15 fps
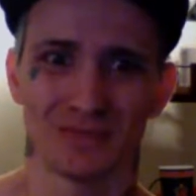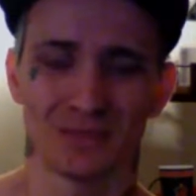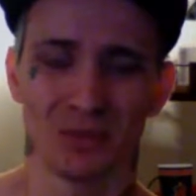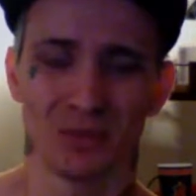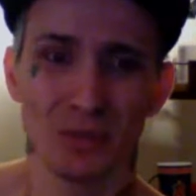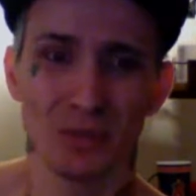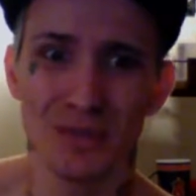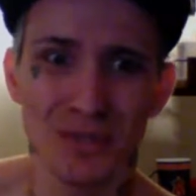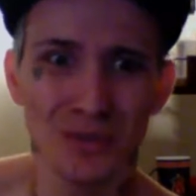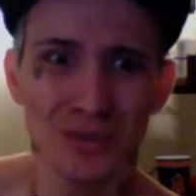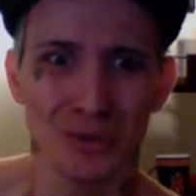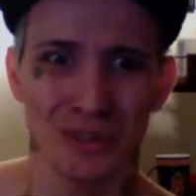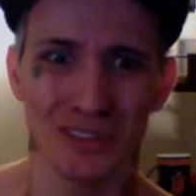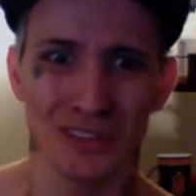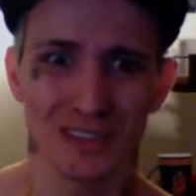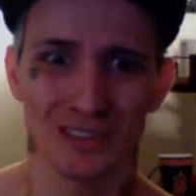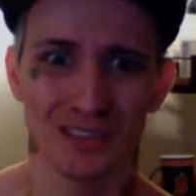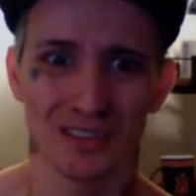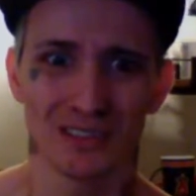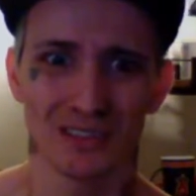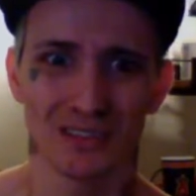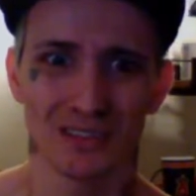What do we do?
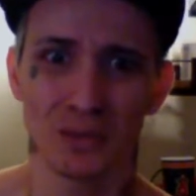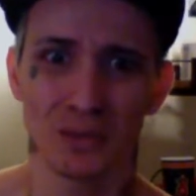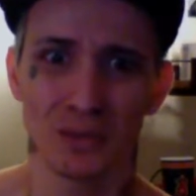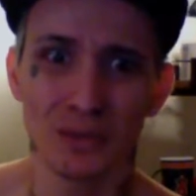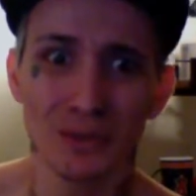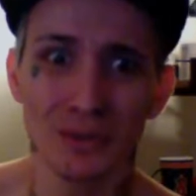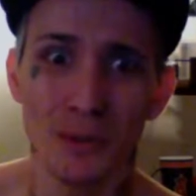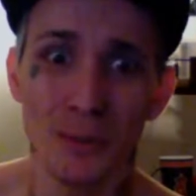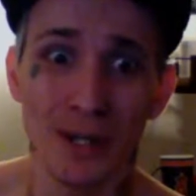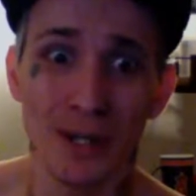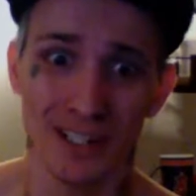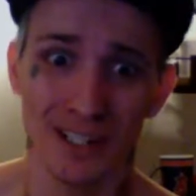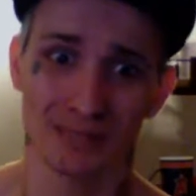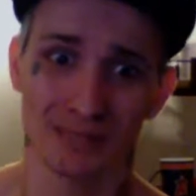What do we do, America?